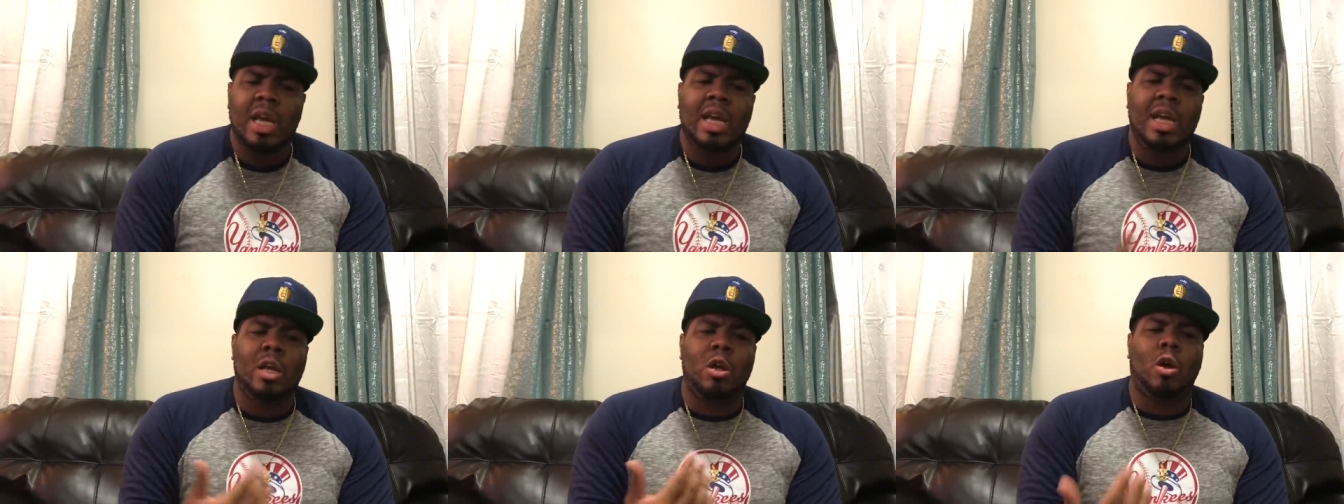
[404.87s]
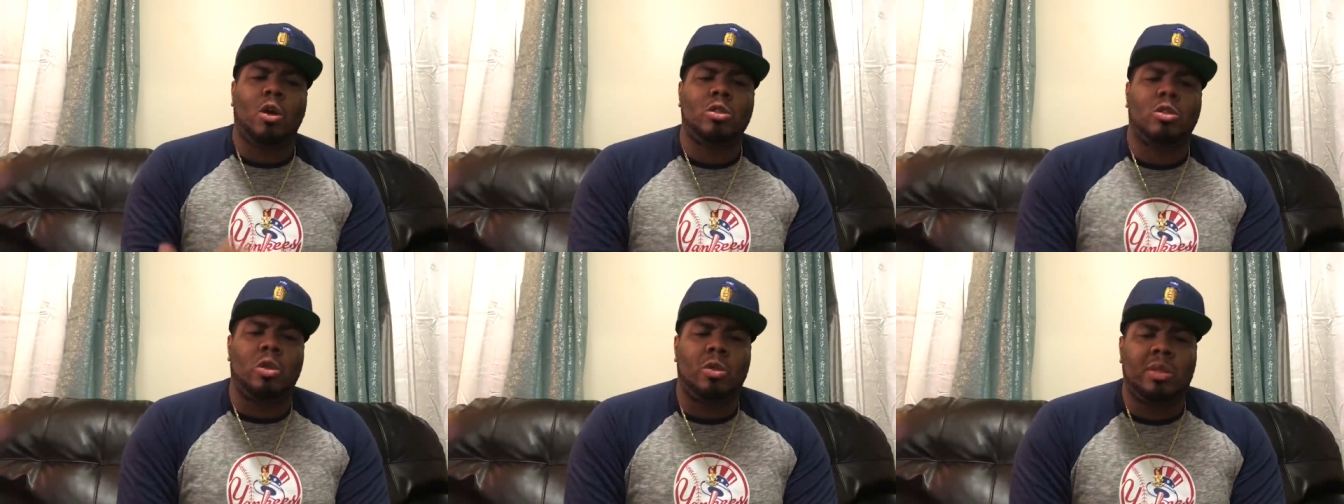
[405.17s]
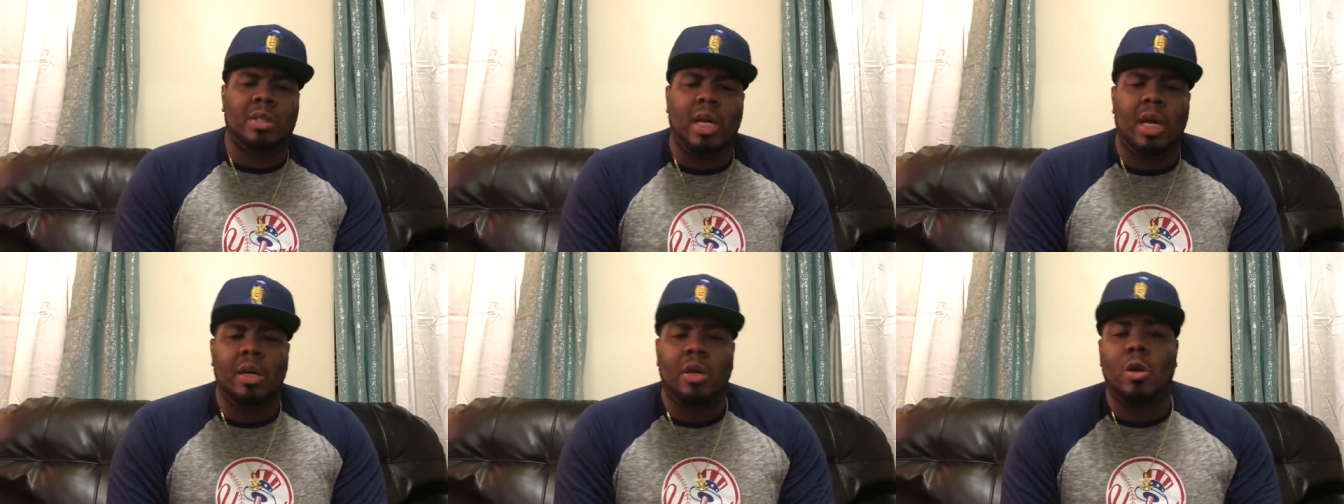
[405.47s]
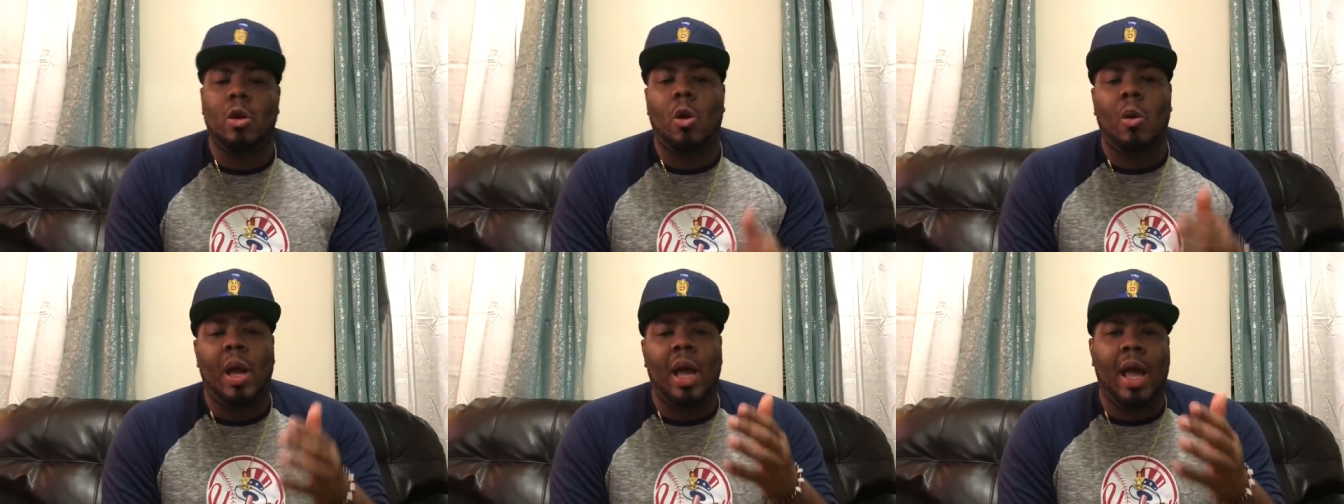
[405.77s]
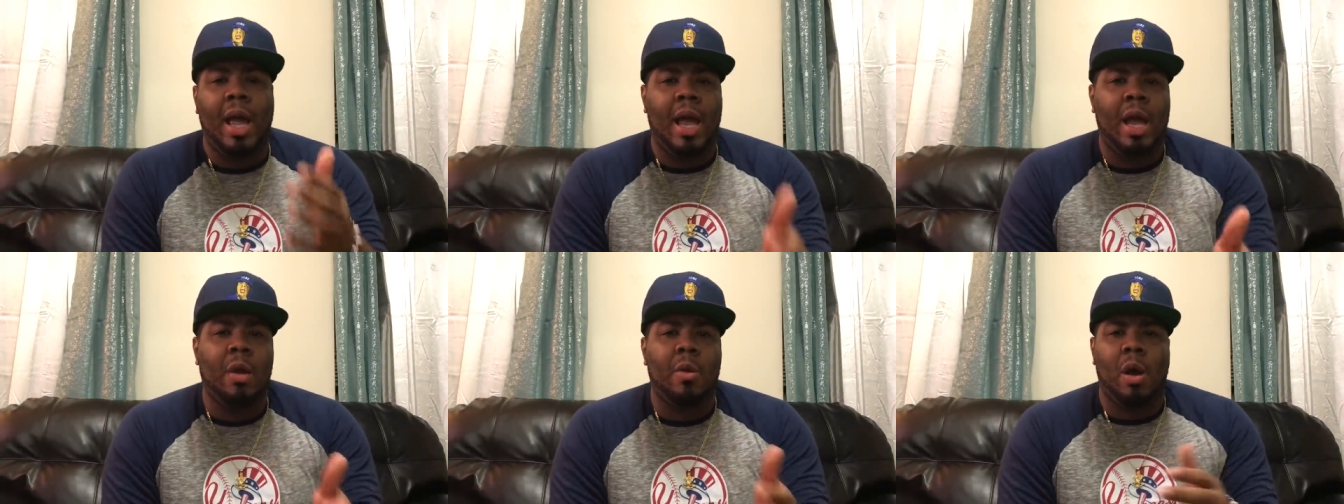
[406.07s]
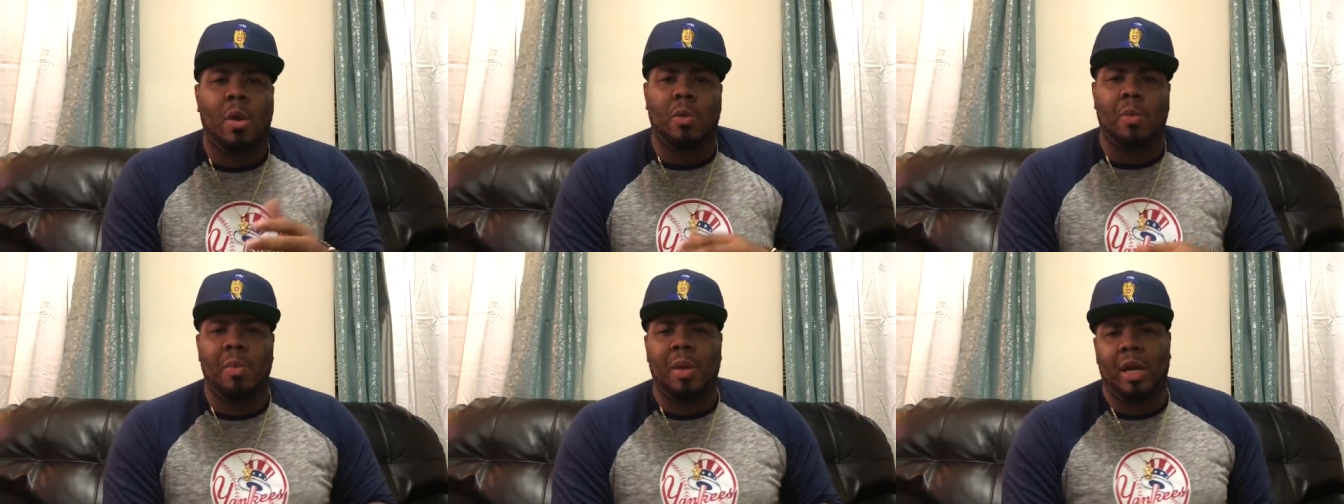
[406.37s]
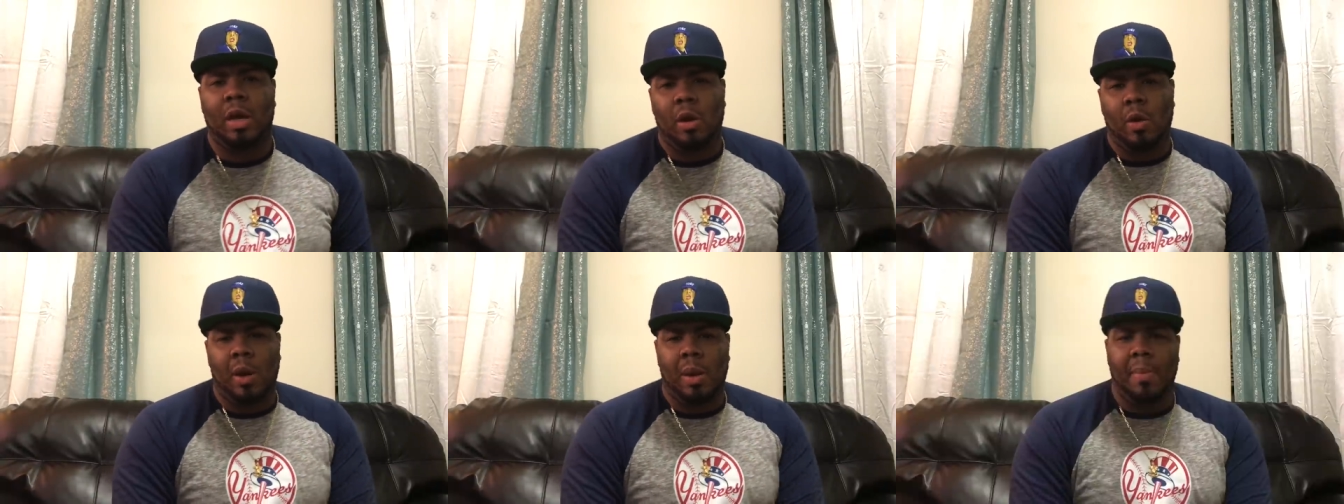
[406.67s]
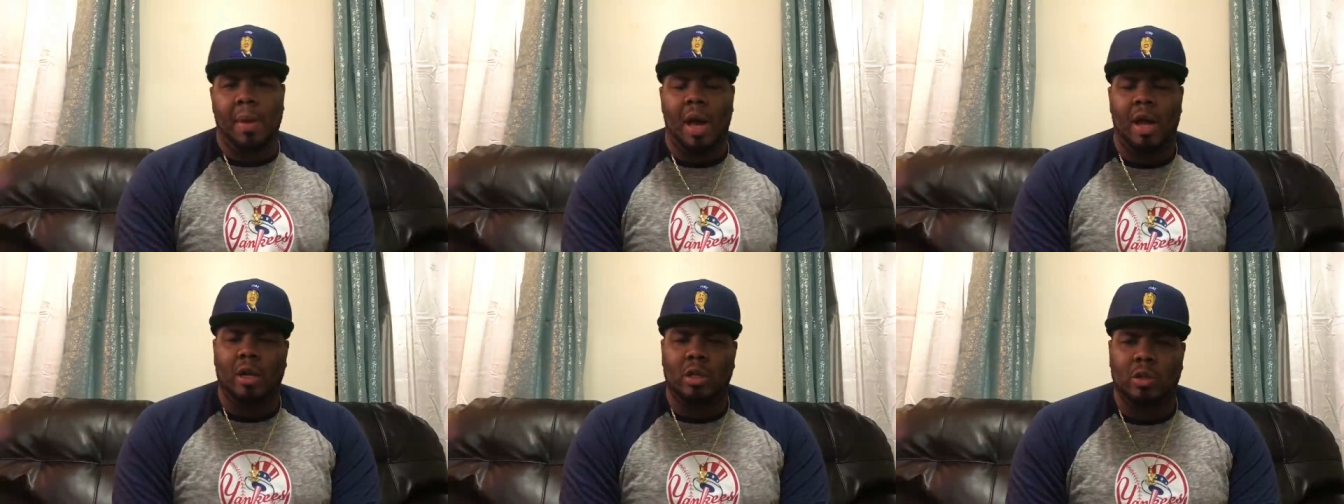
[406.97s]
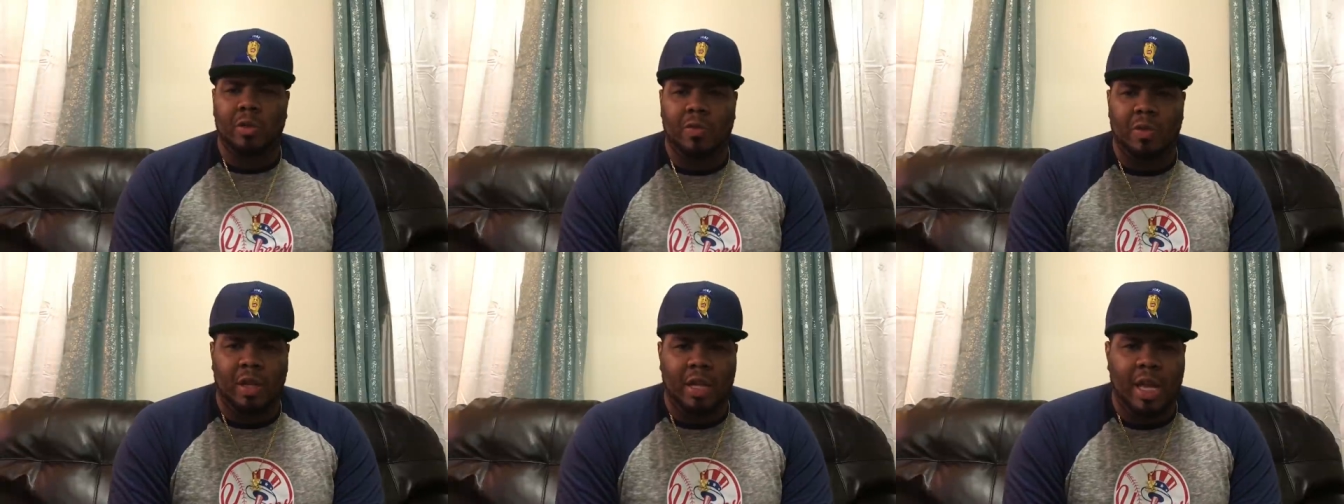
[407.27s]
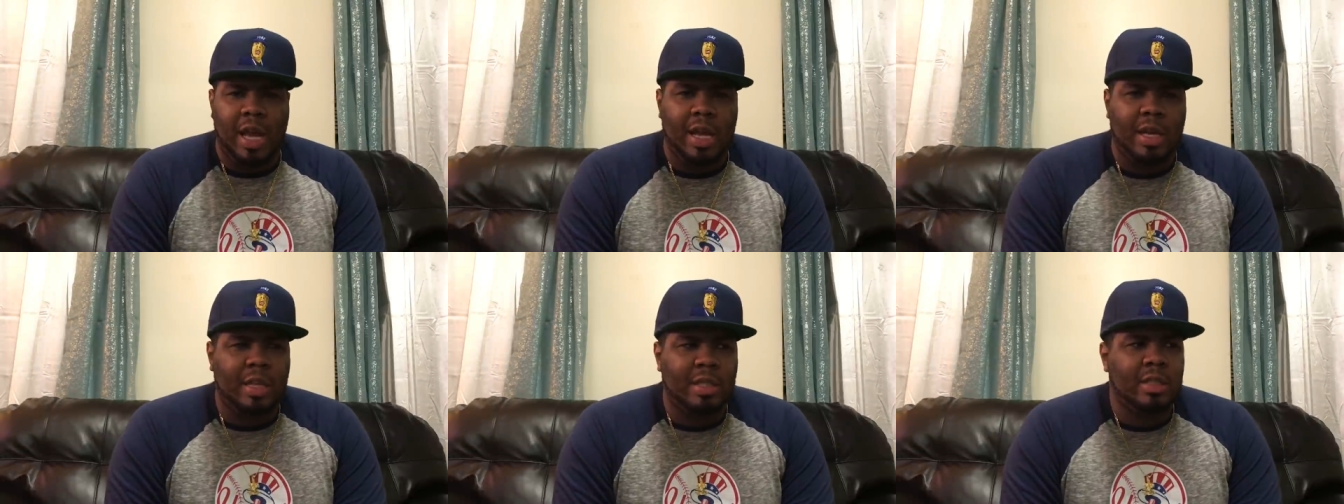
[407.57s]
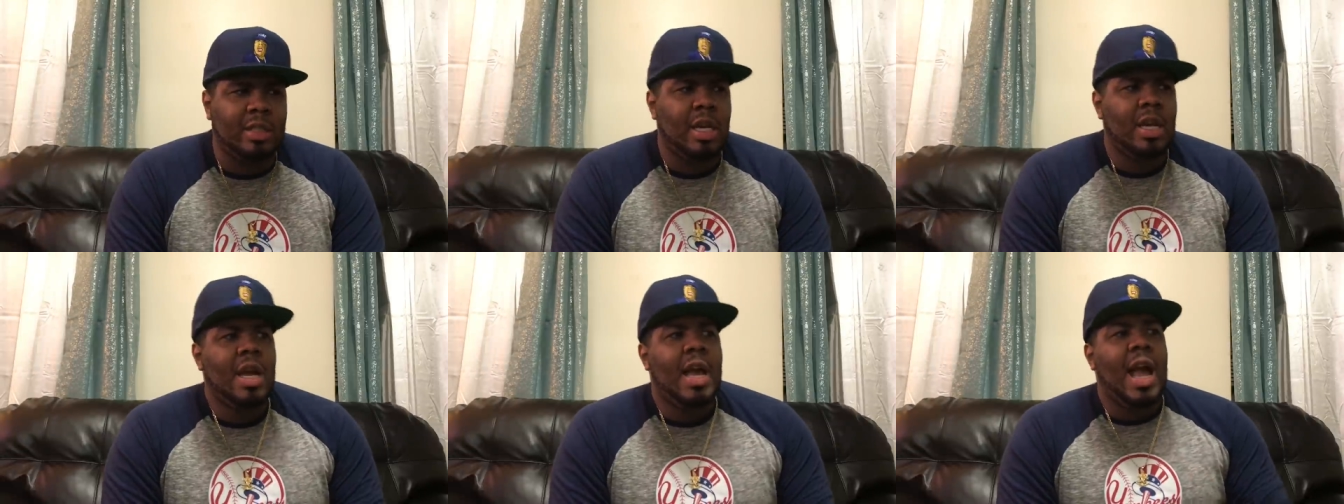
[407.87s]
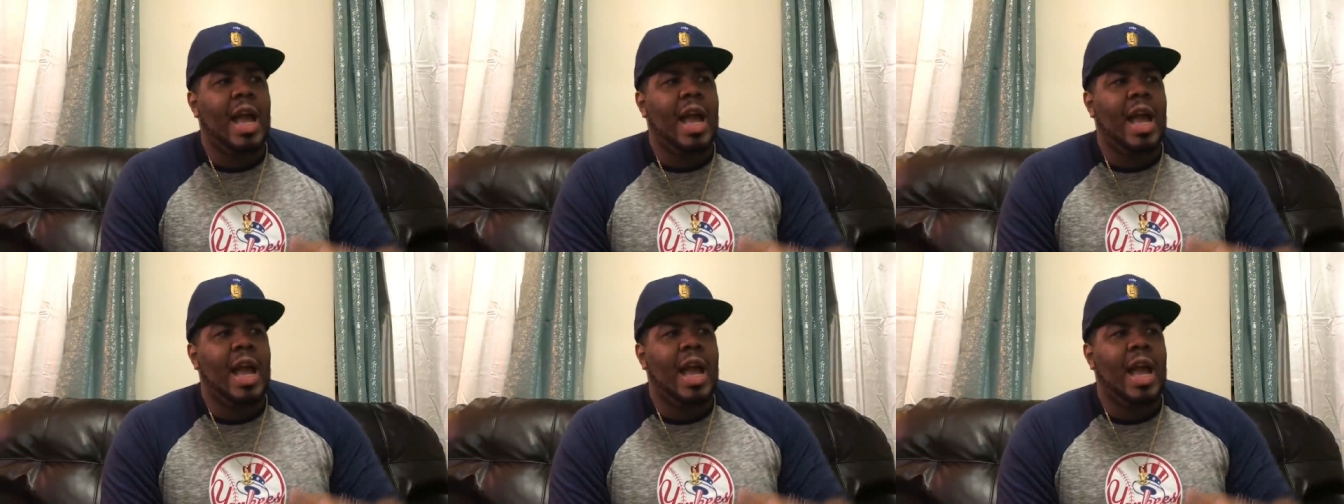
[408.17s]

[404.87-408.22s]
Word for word: He'd also said, you know, A Rod would make a great manager for the Yankees.